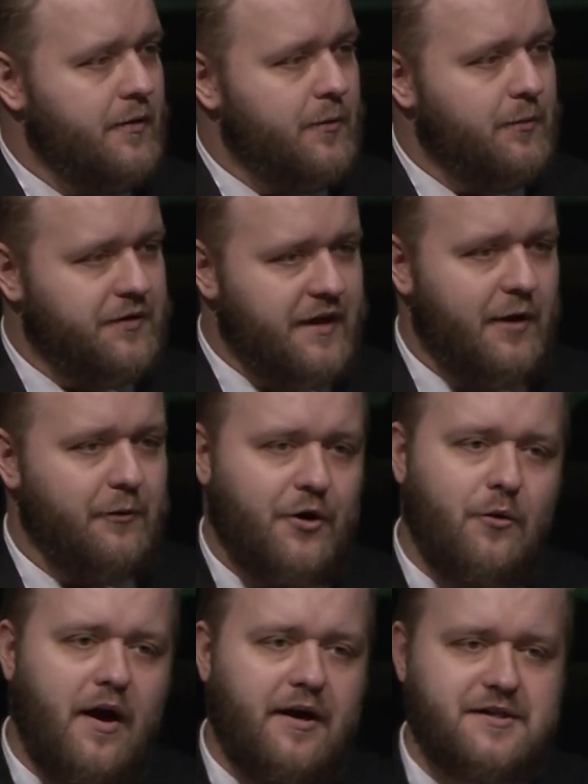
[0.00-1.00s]
But that
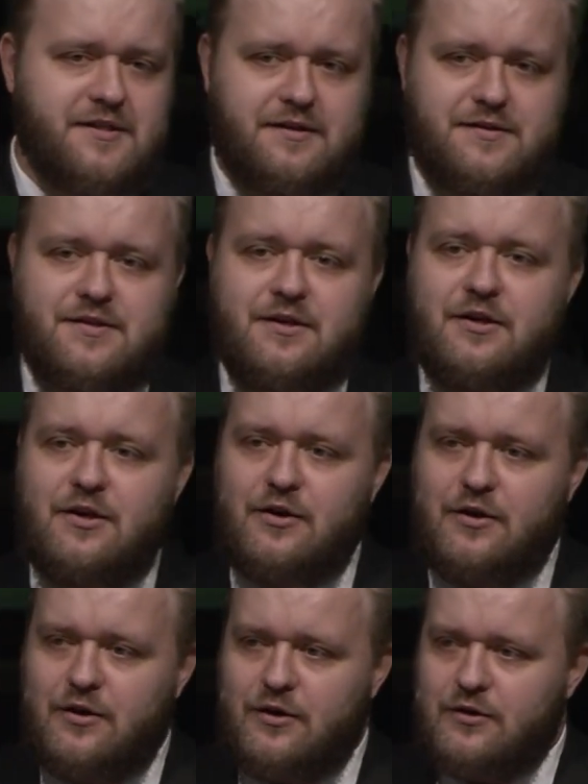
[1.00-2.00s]
requires us
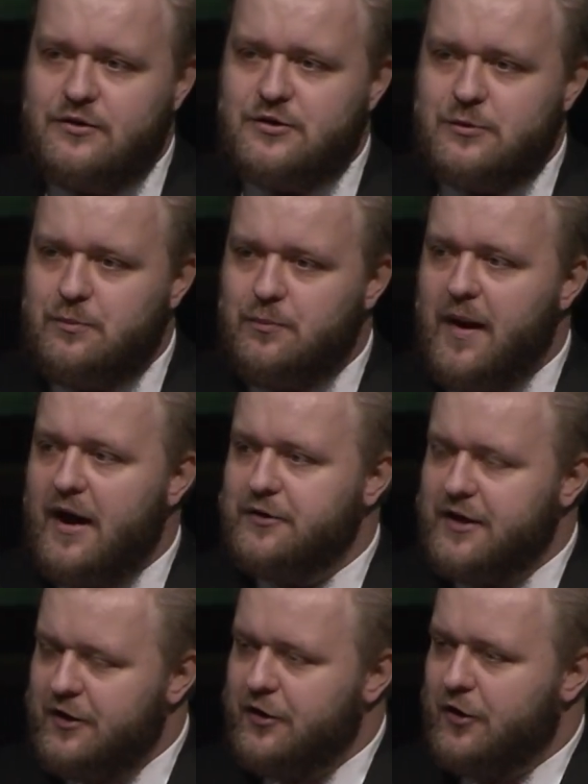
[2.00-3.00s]
to bow
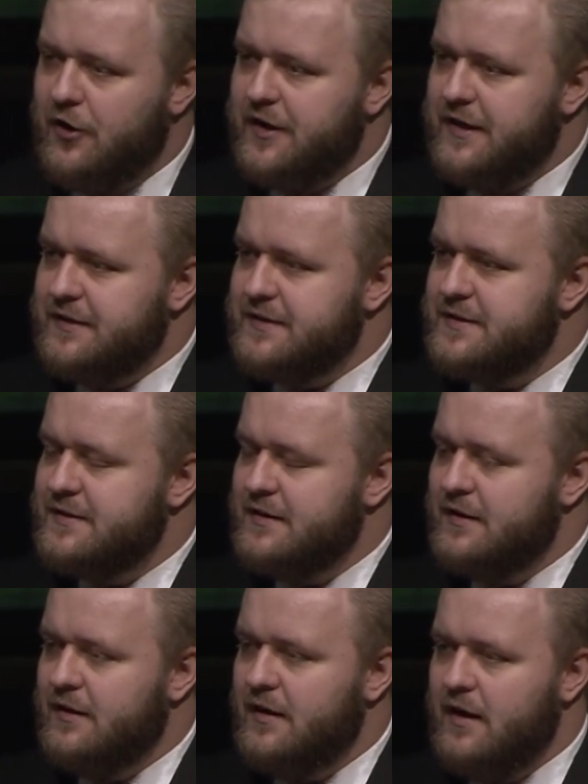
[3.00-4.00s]
down on our knees
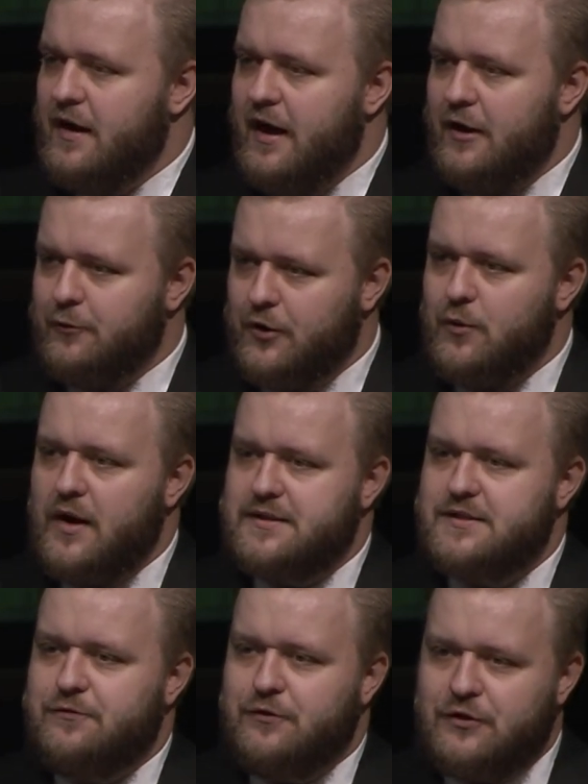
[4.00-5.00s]
and
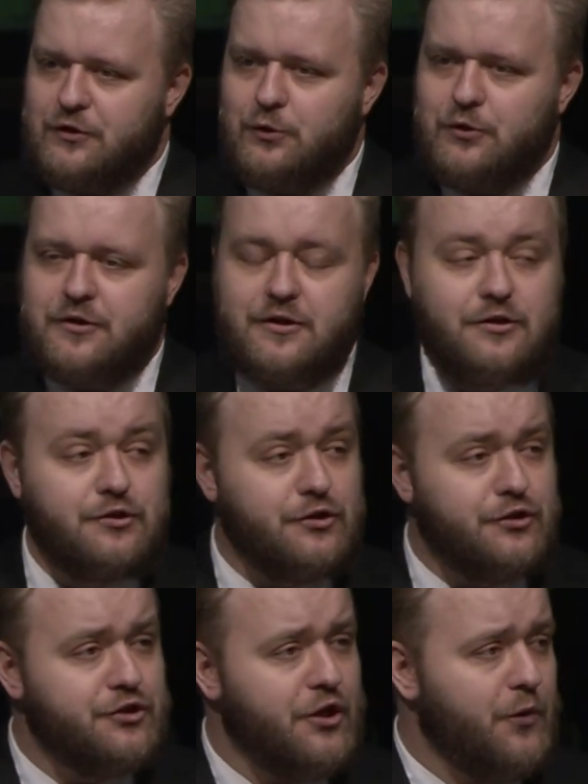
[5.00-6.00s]
request for the Lord to
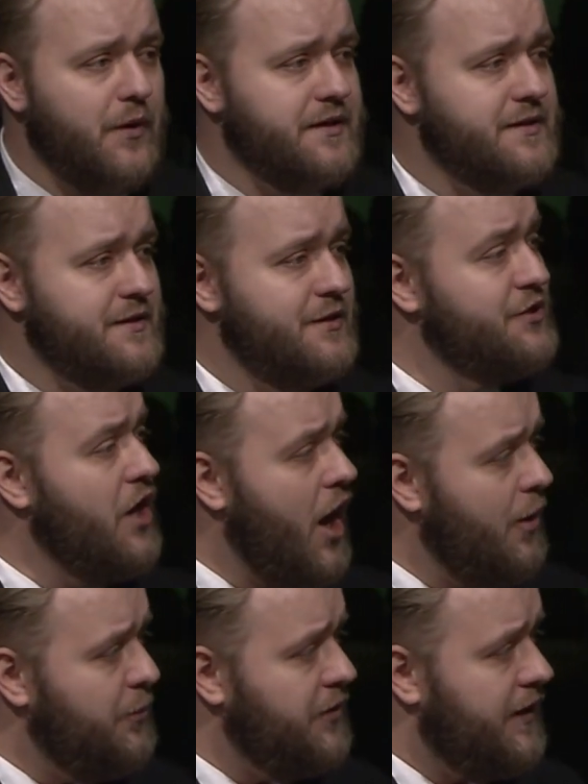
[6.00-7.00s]
show us, to
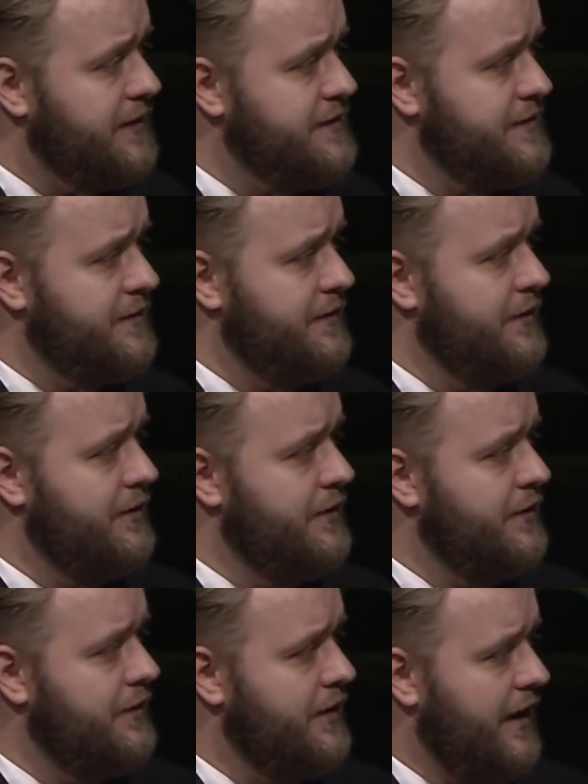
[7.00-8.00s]
humble us,
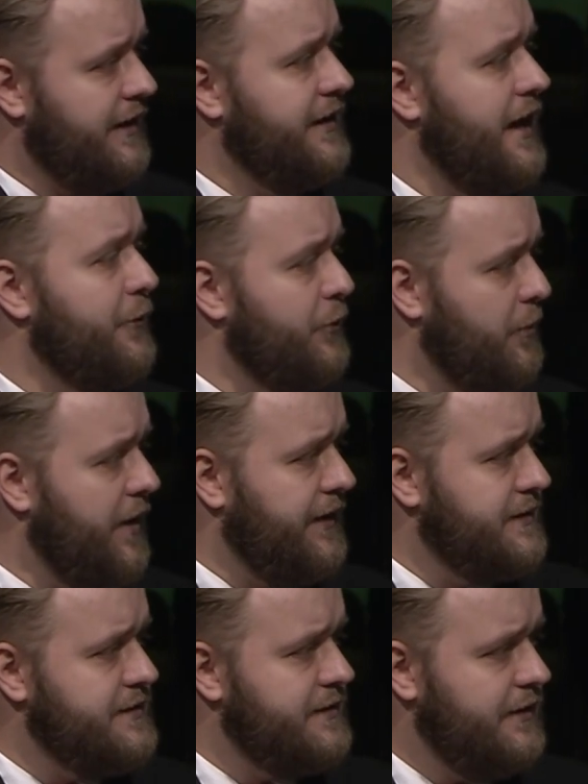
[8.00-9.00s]
and, and
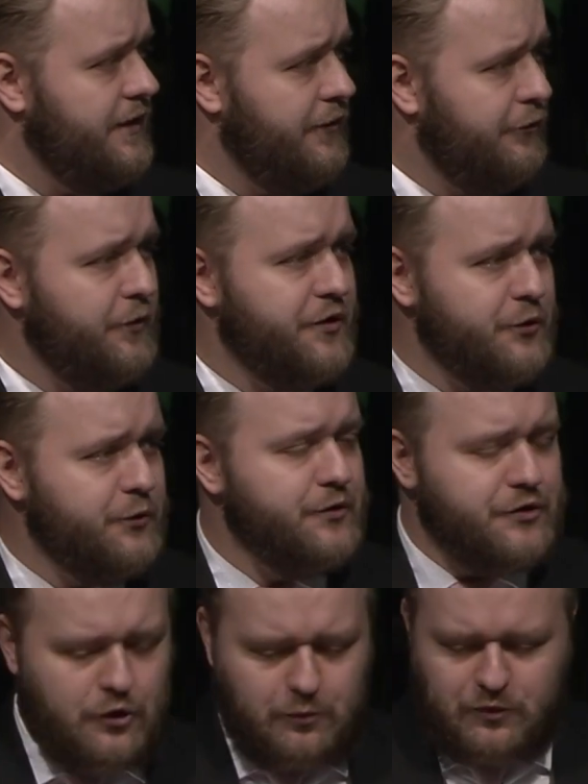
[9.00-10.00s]
repent if we do
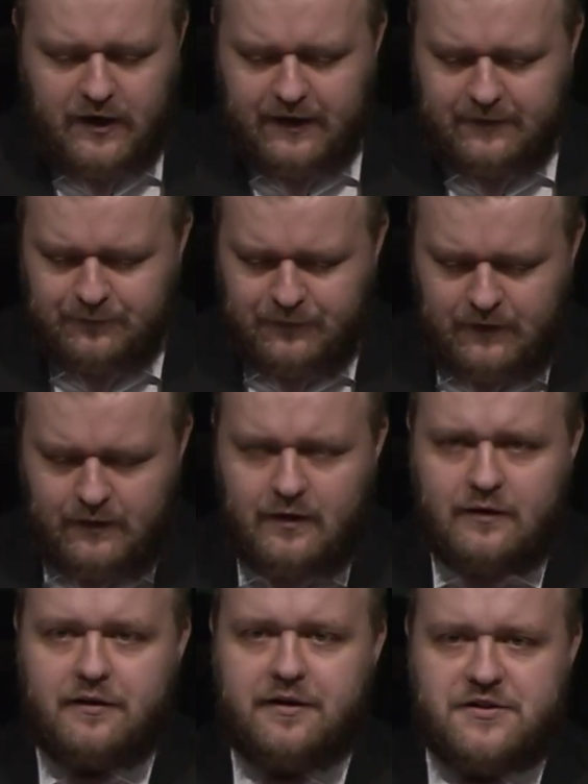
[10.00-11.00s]
show pride.
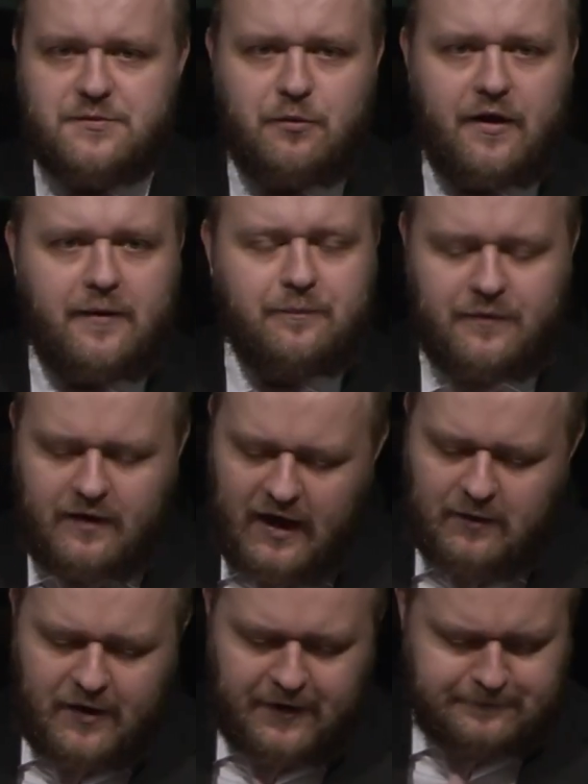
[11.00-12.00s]
Let us pray.
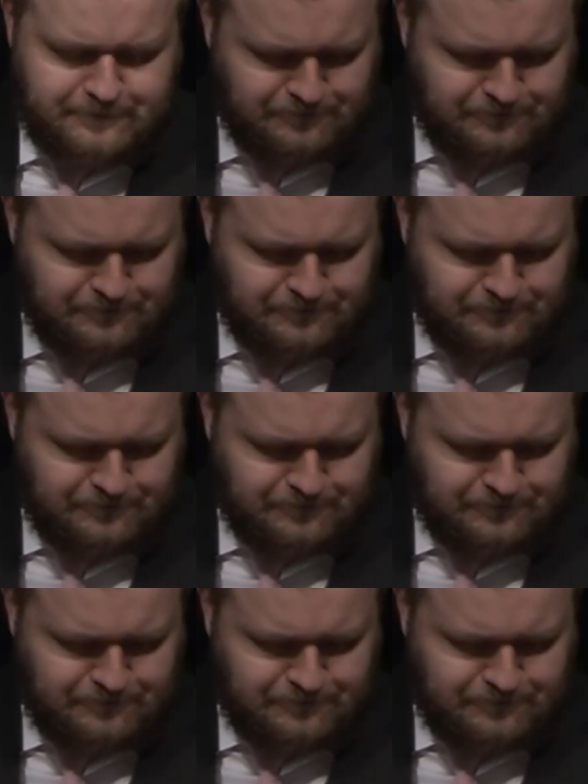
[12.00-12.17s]
Amen.